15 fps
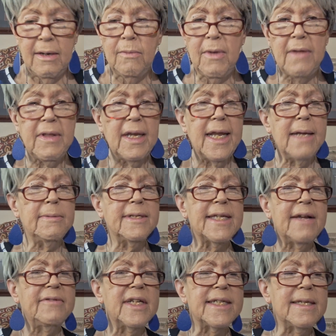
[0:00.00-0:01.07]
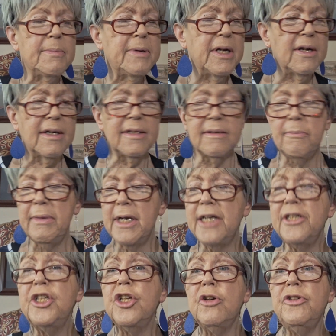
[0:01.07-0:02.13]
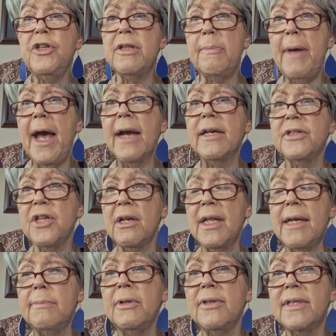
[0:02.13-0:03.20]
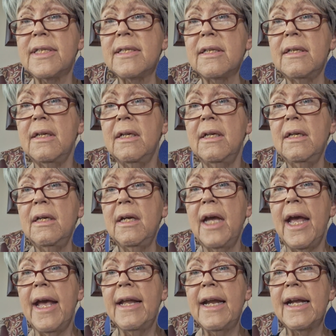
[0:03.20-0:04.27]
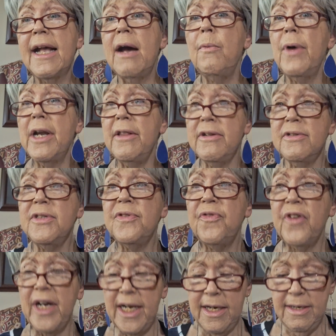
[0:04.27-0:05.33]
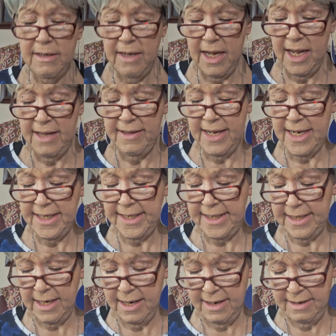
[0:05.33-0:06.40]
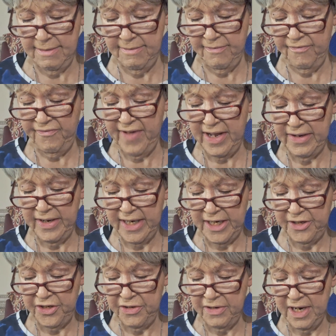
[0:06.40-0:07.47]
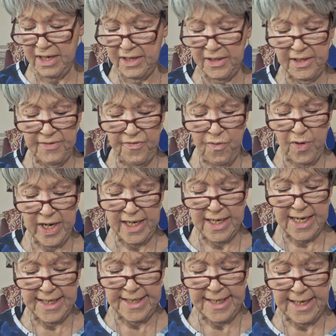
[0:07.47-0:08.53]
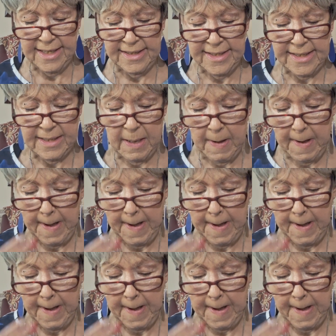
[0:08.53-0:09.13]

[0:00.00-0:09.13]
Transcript: Well, the labels have disappeared, but I showed you the package of labels, and I got one of those free, and that's valued at $2.49.